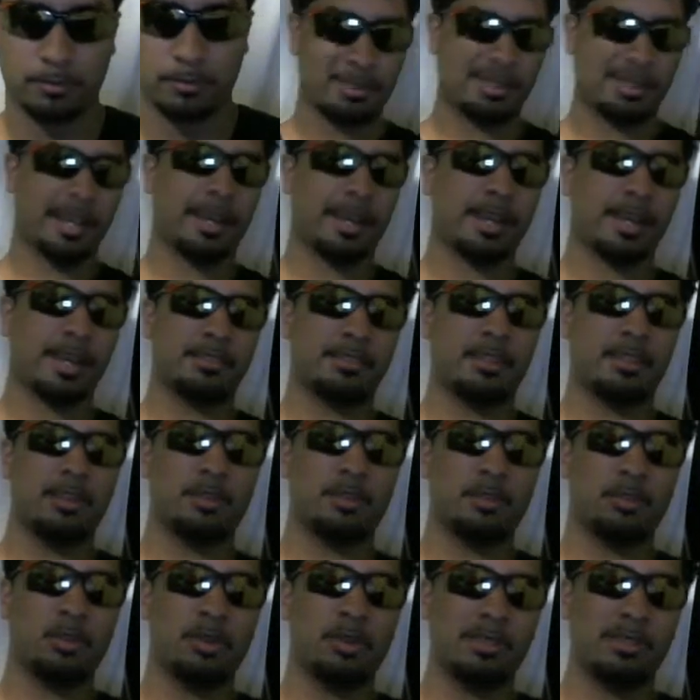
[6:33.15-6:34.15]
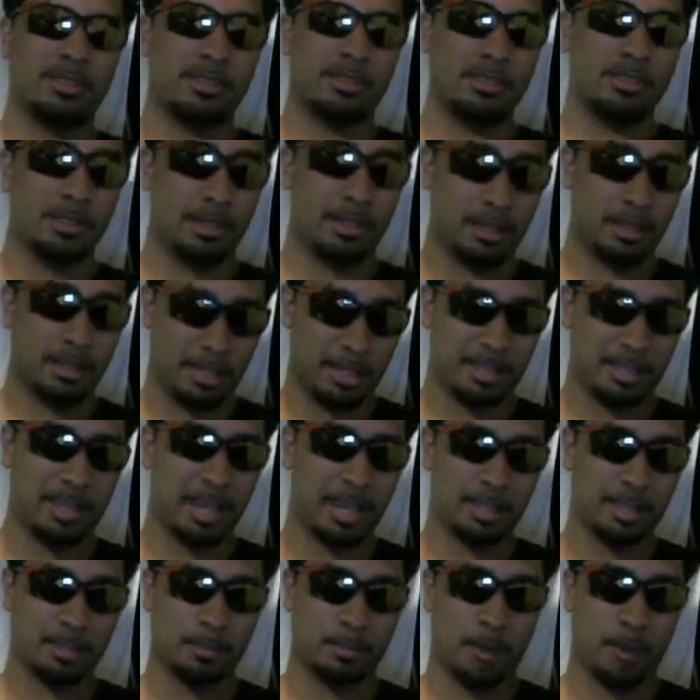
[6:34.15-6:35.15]
Like I said, once he
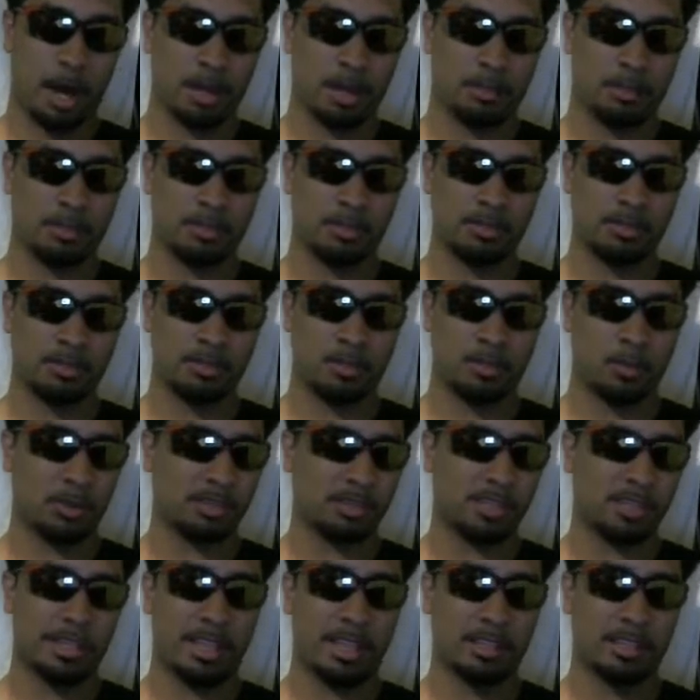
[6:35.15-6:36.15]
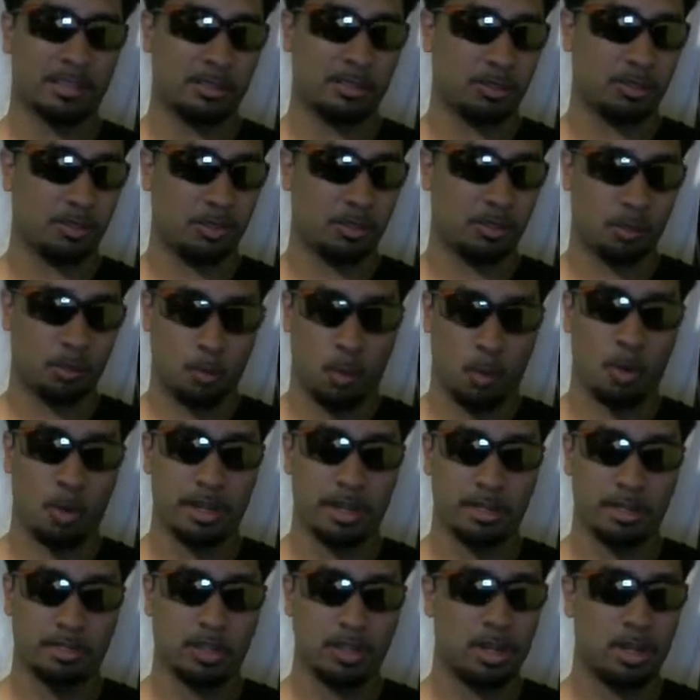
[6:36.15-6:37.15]
gets bottomless, once he gets
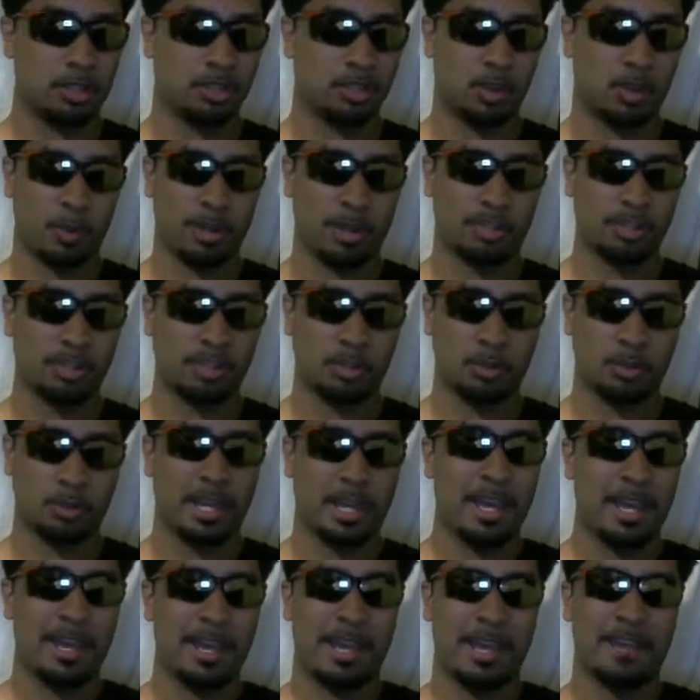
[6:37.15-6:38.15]
warninged, torrential,